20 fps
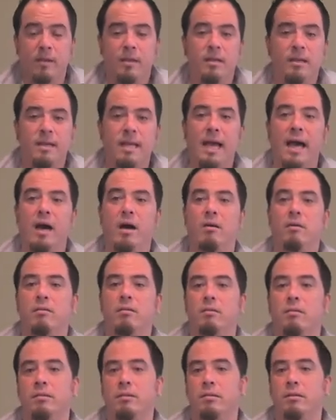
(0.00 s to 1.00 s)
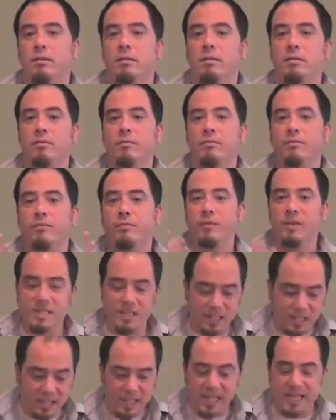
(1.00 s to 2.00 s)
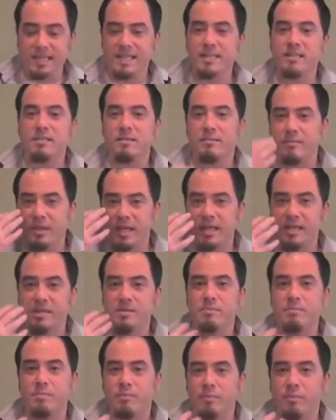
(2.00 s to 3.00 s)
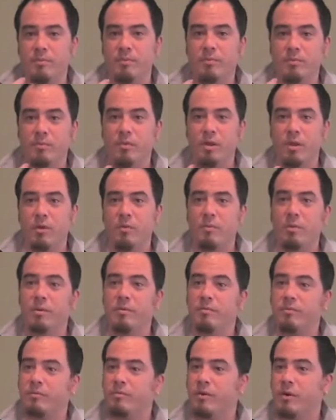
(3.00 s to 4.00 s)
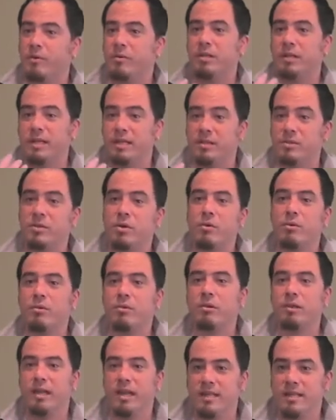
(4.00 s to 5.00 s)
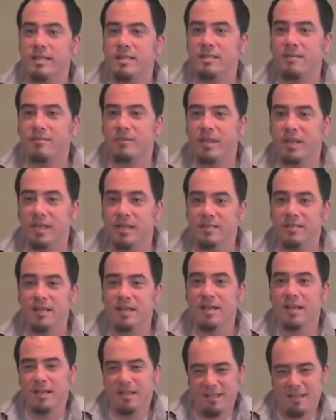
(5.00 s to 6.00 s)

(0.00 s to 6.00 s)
Now, physically I did some things, but vocally and tonally I did some things.